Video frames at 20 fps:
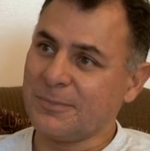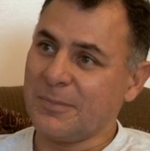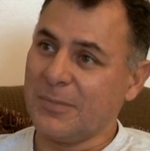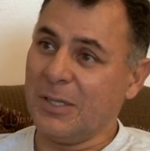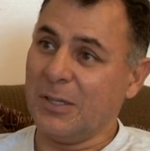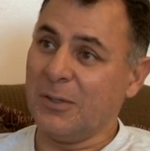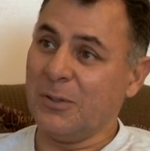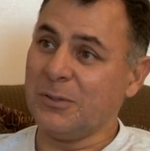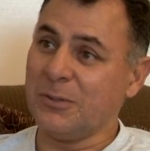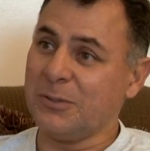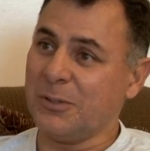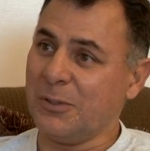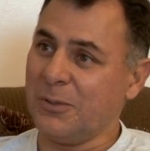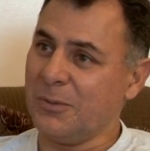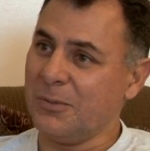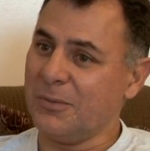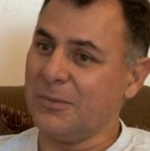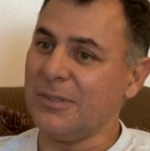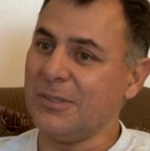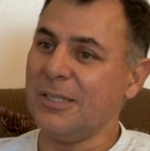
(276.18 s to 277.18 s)
You know,
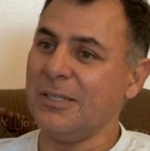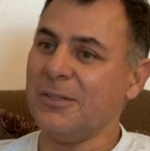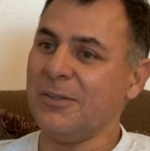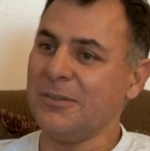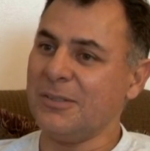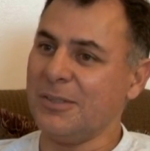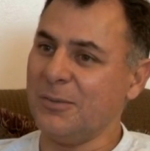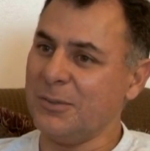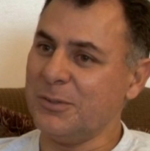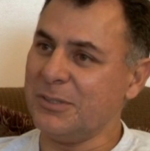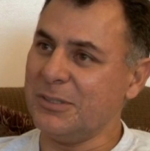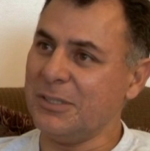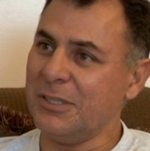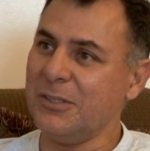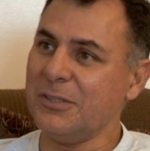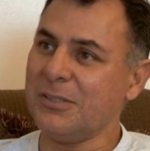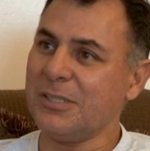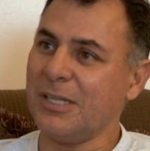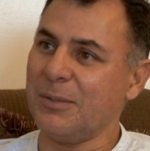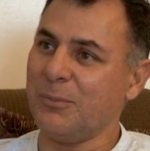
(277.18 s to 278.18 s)
so, you know, there was
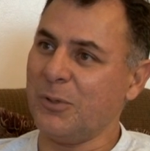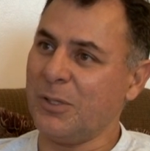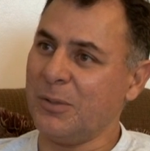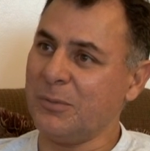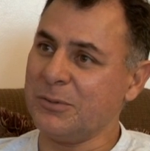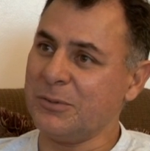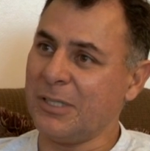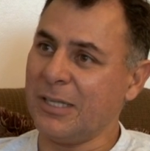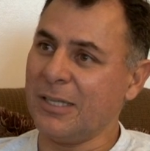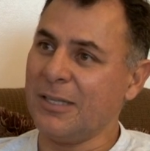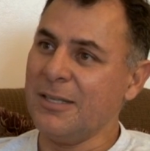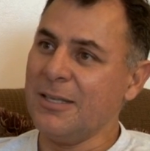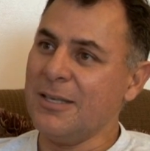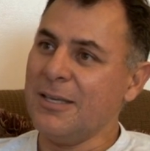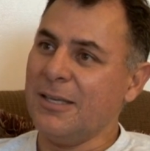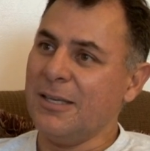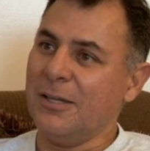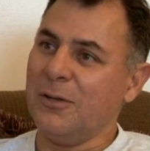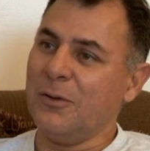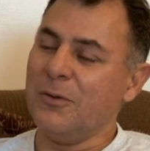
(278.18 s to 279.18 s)
another time where I was like,
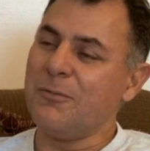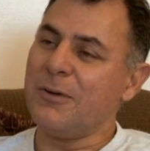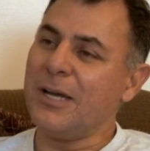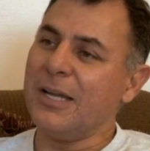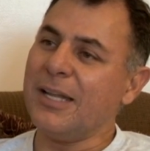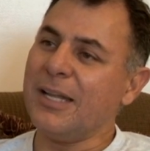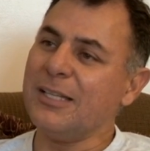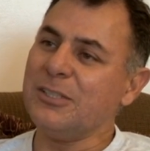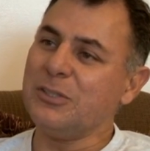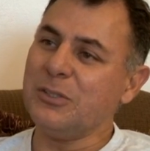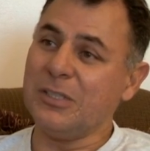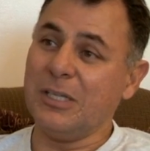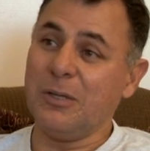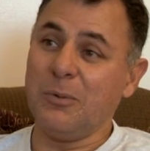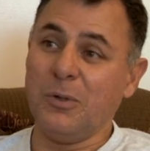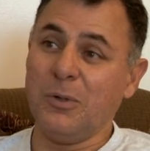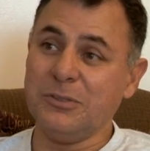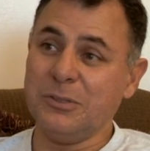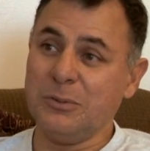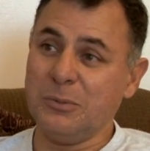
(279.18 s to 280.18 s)
you know, financially it
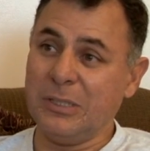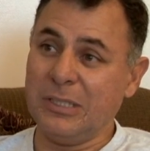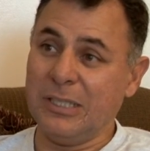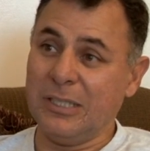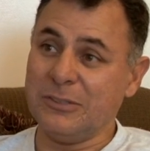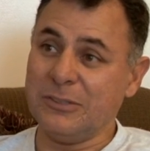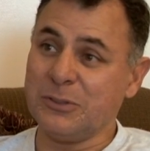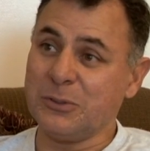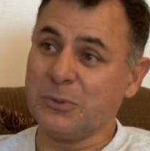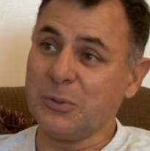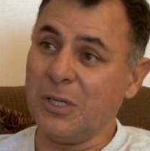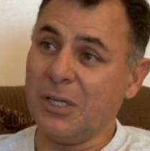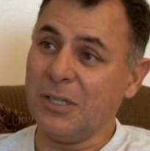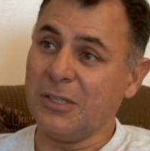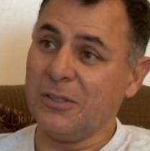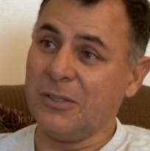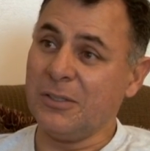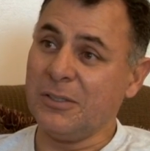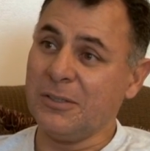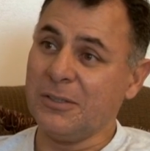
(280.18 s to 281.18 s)
wasn't really a
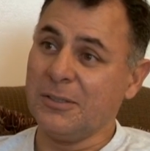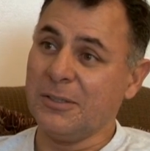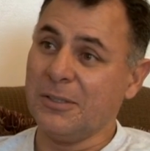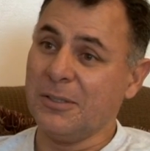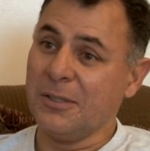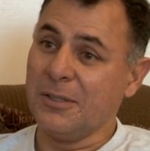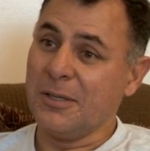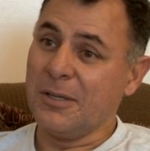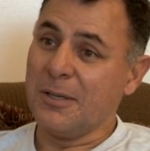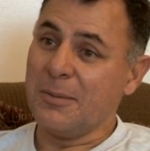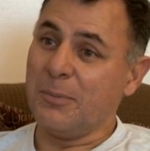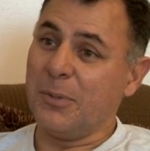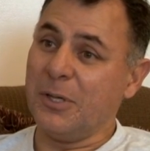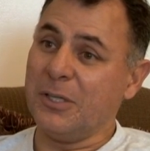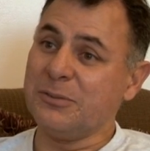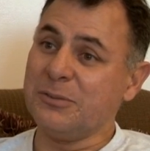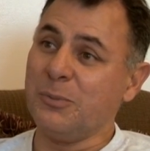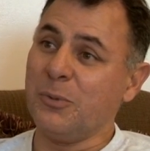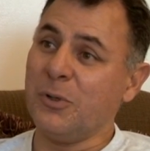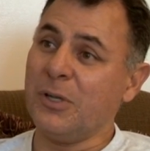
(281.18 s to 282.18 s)
struggle, but
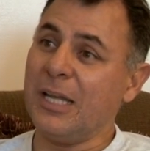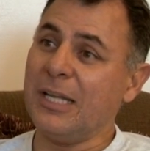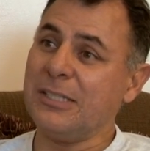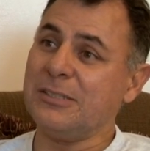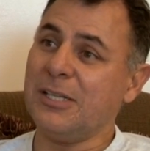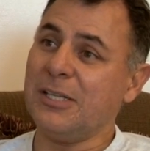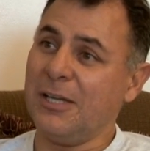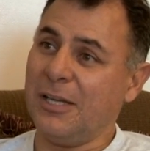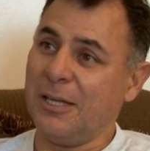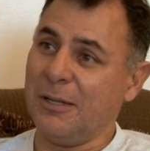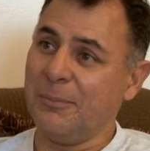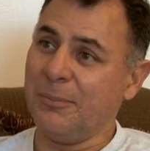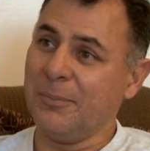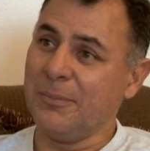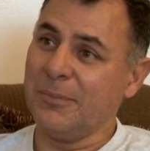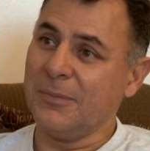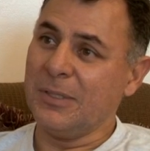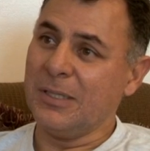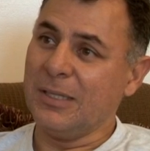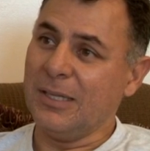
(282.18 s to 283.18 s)
it's more like time.
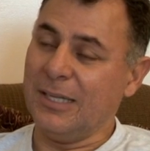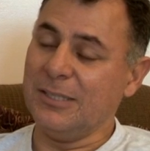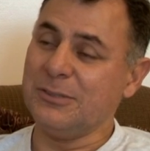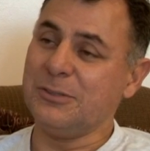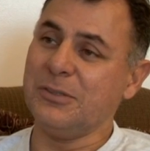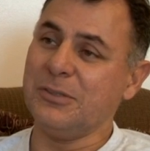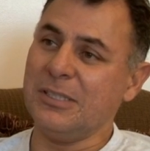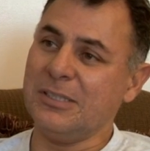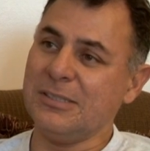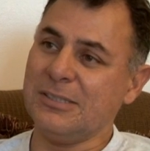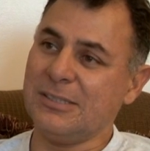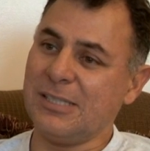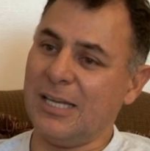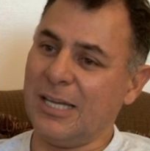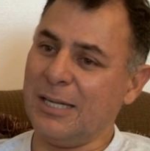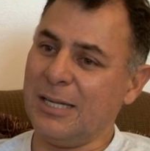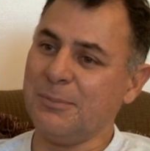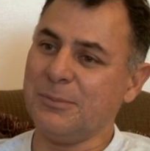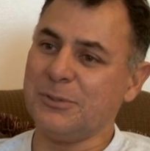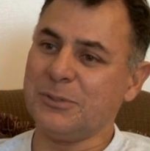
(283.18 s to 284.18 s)
And so then
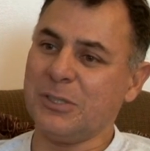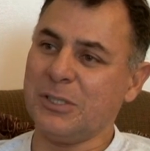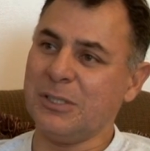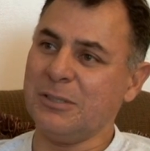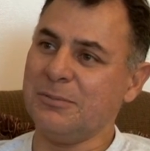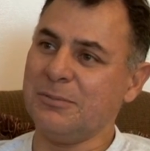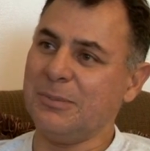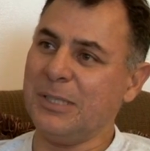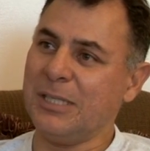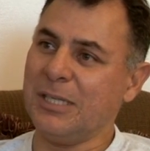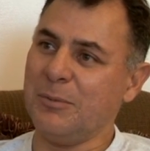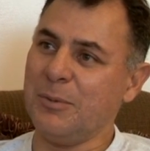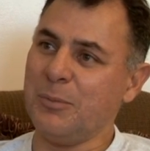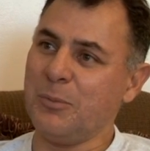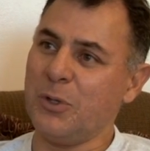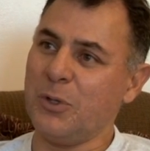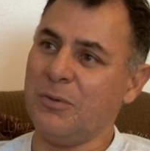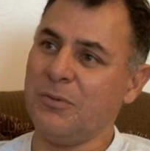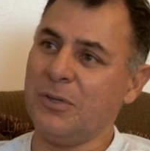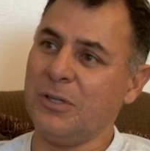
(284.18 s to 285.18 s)
time started becoming
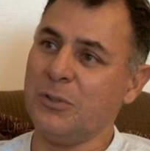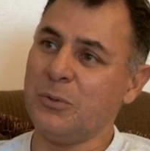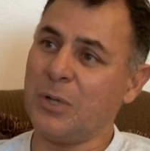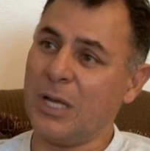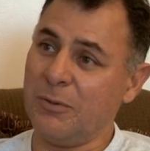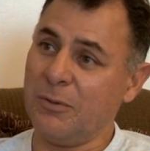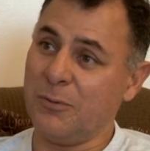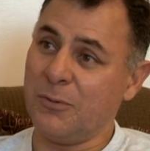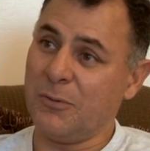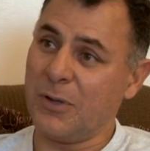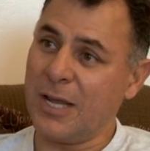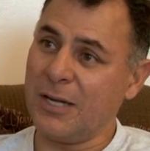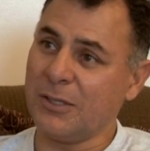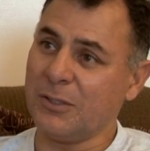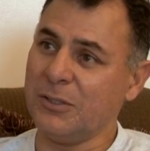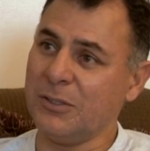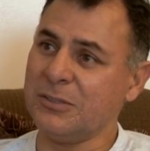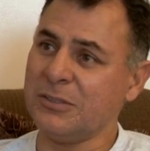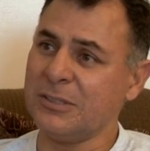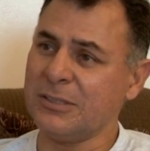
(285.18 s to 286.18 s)
more of a driving
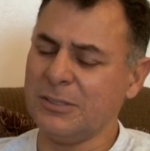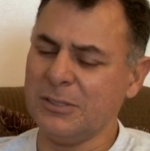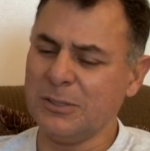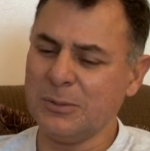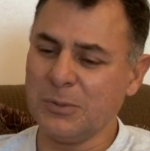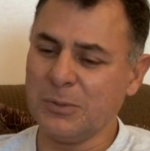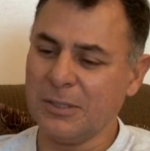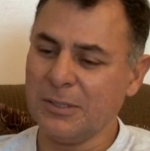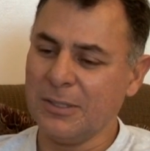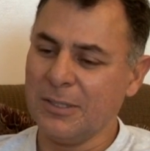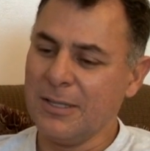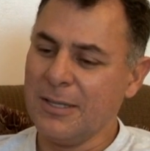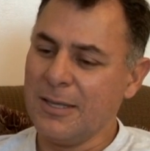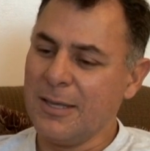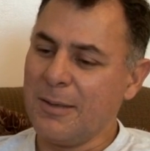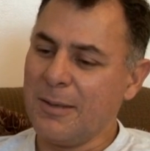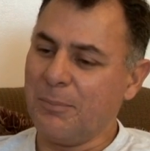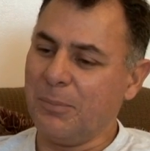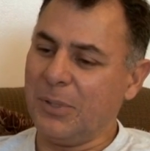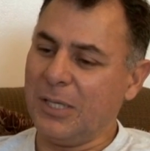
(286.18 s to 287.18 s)
factor. It's like, you know what,
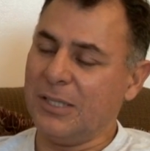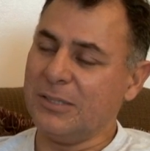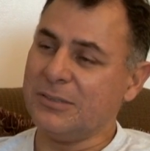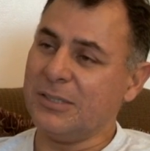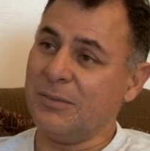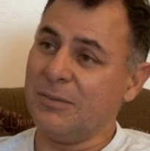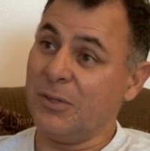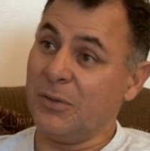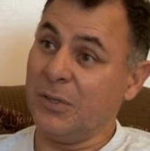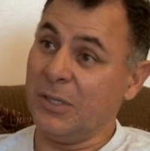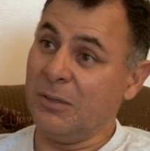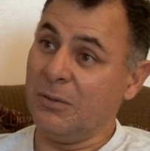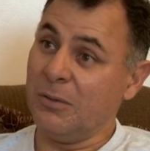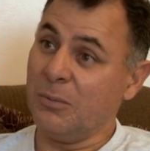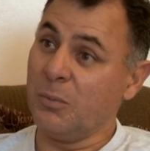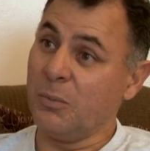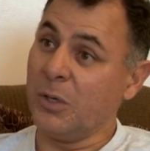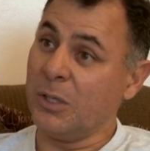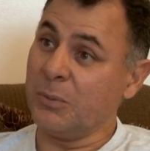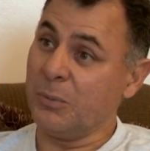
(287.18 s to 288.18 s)
because I've already
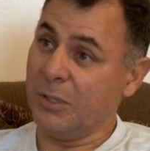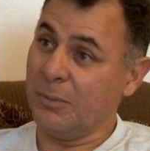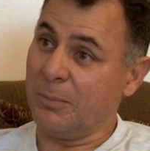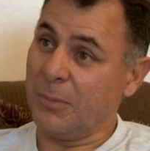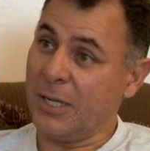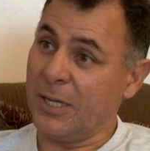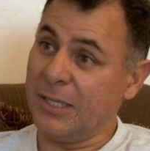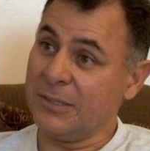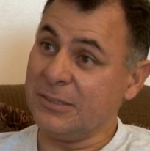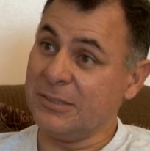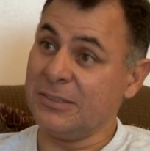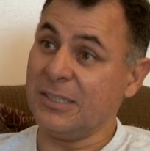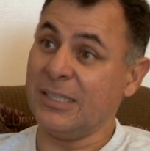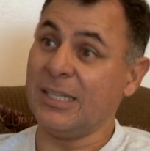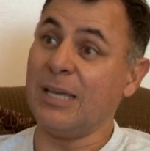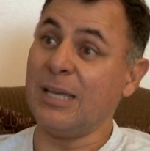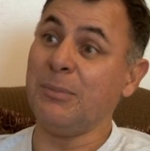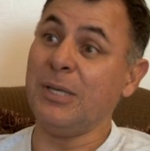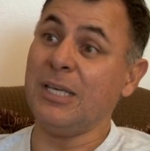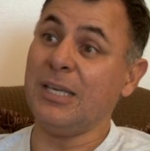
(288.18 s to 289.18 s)
worked with appliances
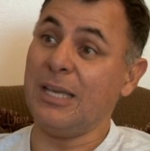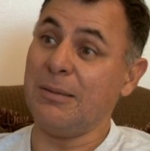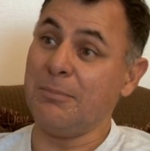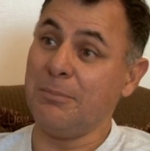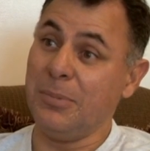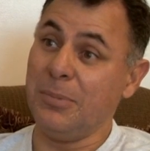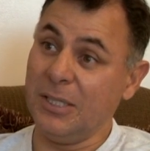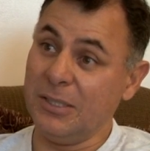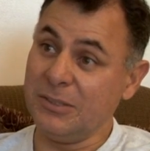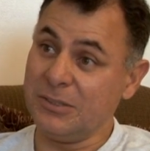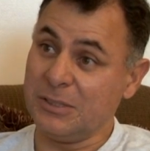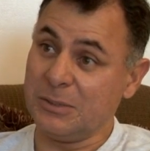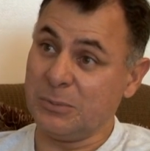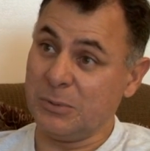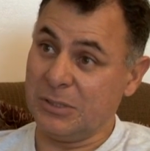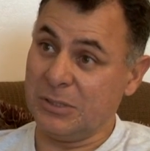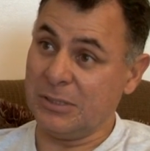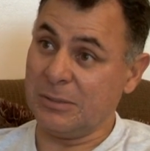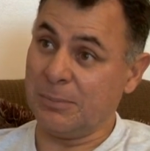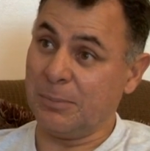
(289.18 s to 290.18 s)
and I became busier
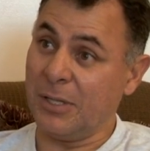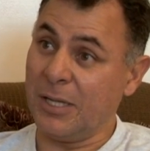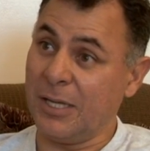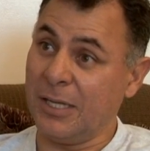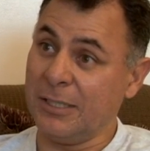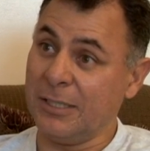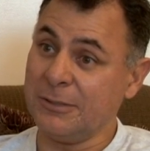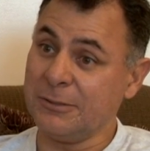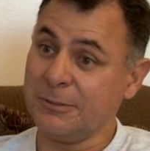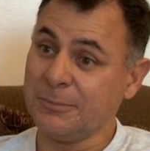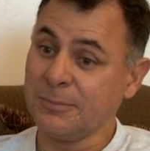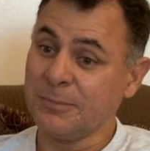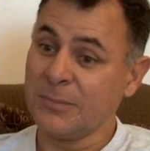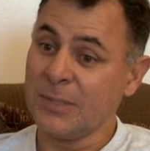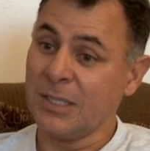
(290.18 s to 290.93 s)
with the appliance,